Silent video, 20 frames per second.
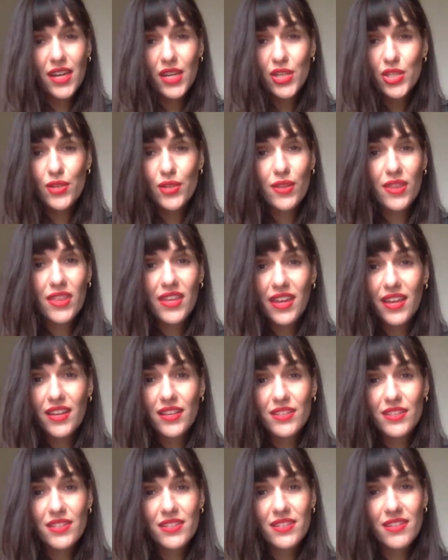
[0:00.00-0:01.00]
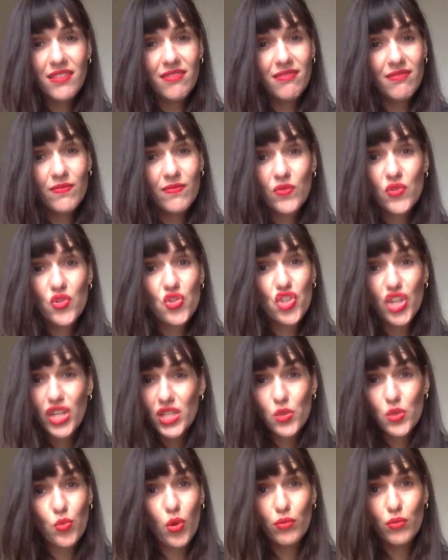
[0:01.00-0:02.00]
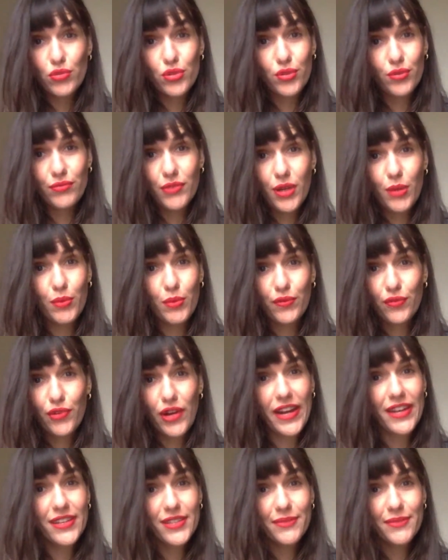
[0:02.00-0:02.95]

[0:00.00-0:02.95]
to things, just won't do, I'm afraid.